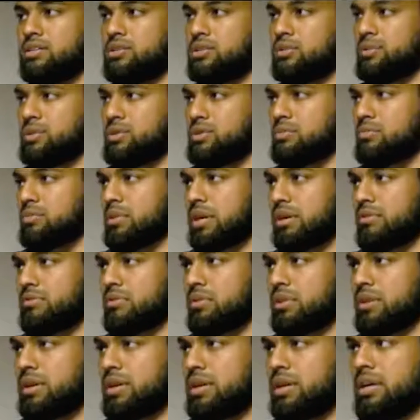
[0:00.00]
distribution plan
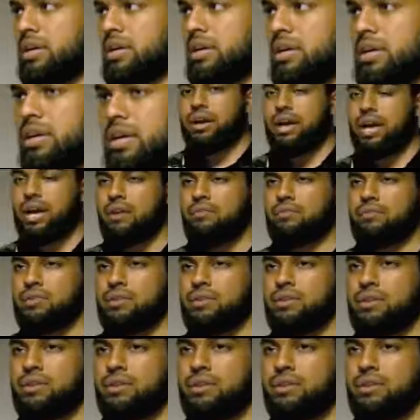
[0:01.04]
for it, and you have